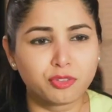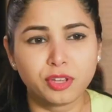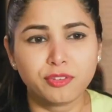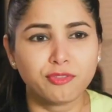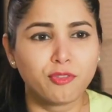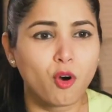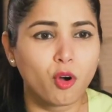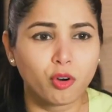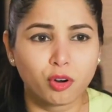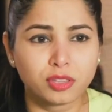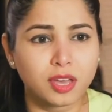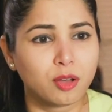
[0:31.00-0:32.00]
three, four or
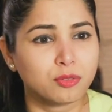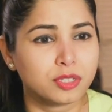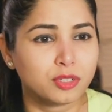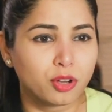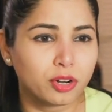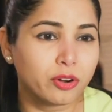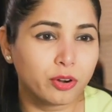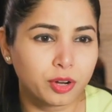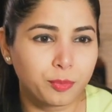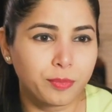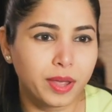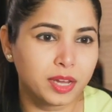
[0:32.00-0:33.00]
thousand dollar on a
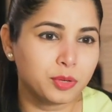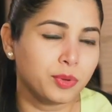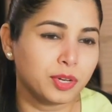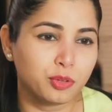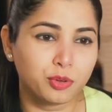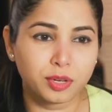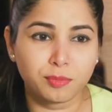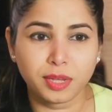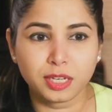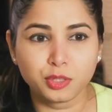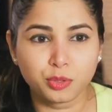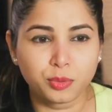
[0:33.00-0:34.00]
bed when you can make
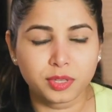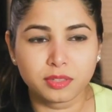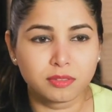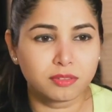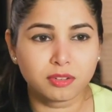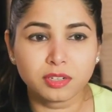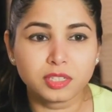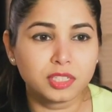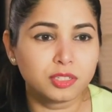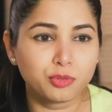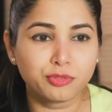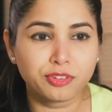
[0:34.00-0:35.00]
do with 30
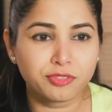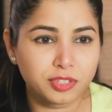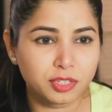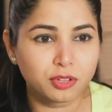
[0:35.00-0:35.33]
to 50